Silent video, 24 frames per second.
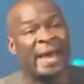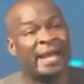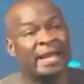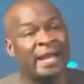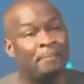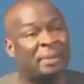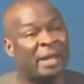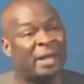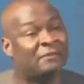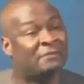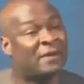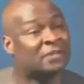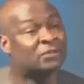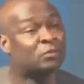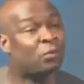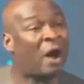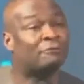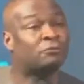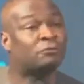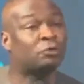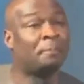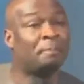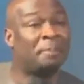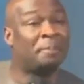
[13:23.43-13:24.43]
believers who
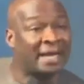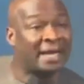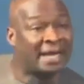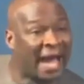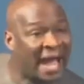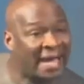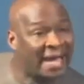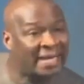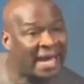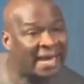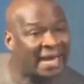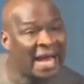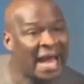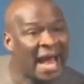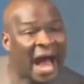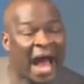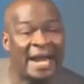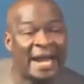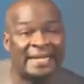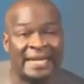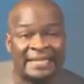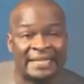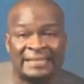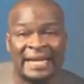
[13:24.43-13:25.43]
have not been guided,
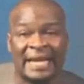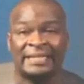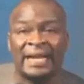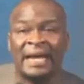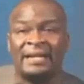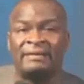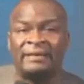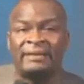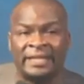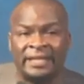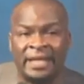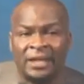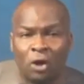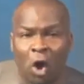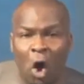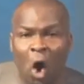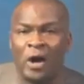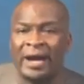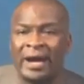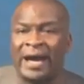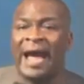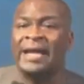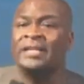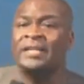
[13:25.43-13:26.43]
and they started reading
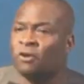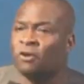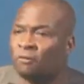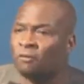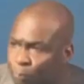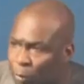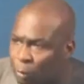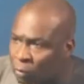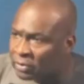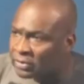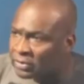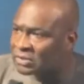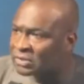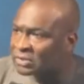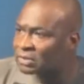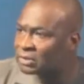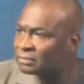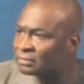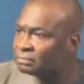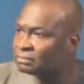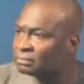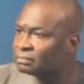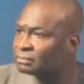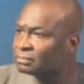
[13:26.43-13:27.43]
all kinds of
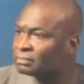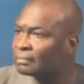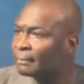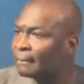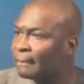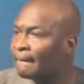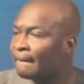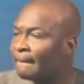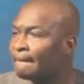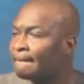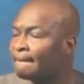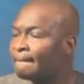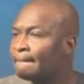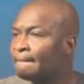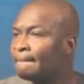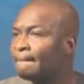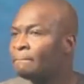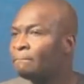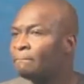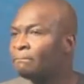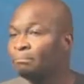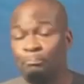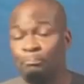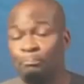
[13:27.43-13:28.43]
books.
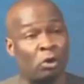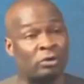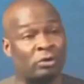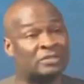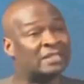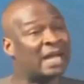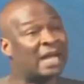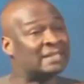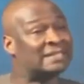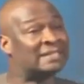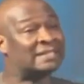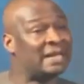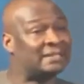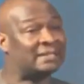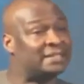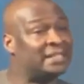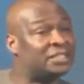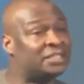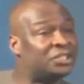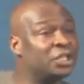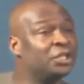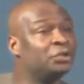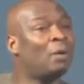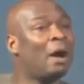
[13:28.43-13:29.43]
Books that start
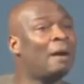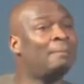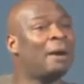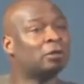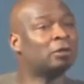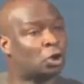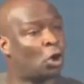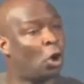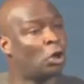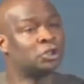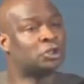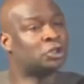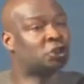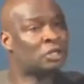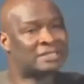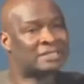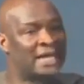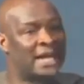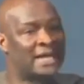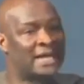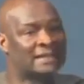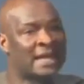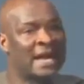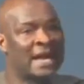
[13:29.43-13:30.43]
teaching you about
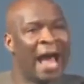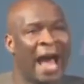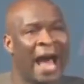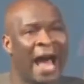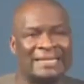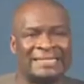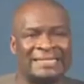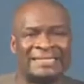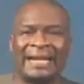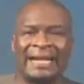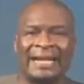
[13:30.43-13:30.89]
consciousness and start